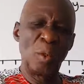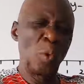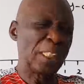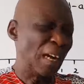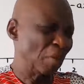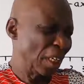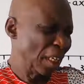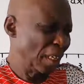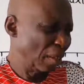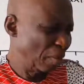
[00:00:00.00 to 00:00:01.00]
without
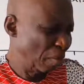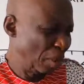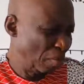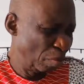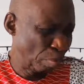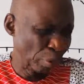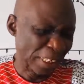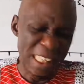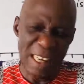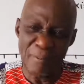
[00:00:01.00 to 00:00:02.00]

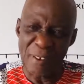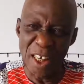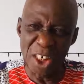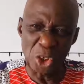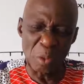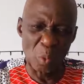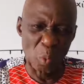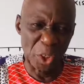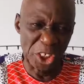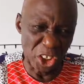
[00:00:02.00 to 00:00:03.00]
putting the foundation,
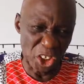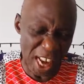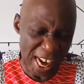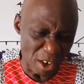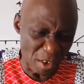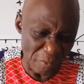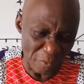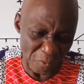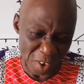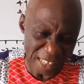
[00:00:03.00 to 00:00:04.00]
which is lying
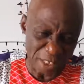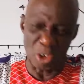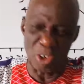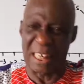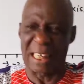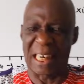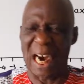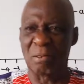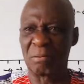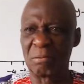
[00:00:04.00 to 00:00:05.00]
flat on the
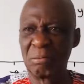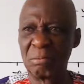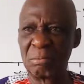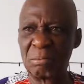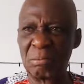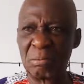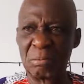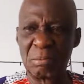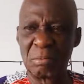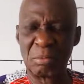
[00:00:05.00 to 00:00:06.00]
ground.
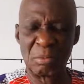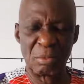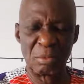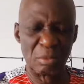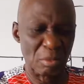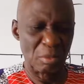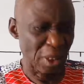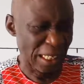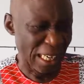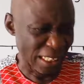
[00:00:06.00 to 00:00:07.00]
That is
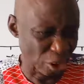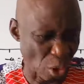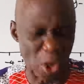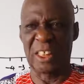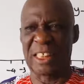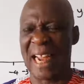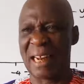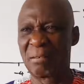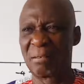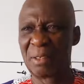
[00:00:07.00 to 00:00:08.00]
horizontal.
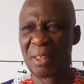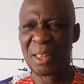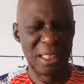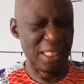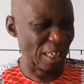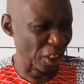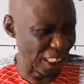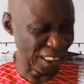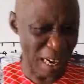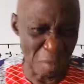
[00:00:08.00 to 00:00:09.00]
The
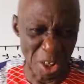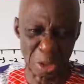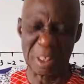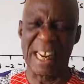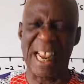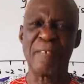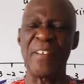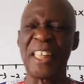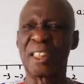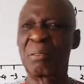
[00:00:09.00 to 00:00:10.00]
horizontal must be there
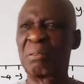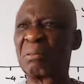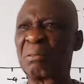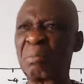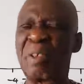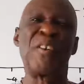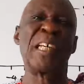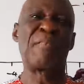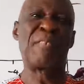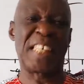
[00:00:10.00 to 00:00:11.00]
first
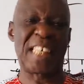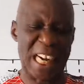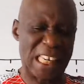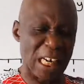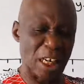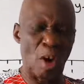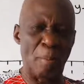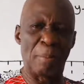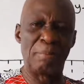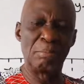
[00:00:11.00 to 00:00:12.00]
before the vertical can
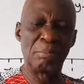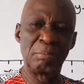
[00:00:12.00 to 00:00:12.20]
come up.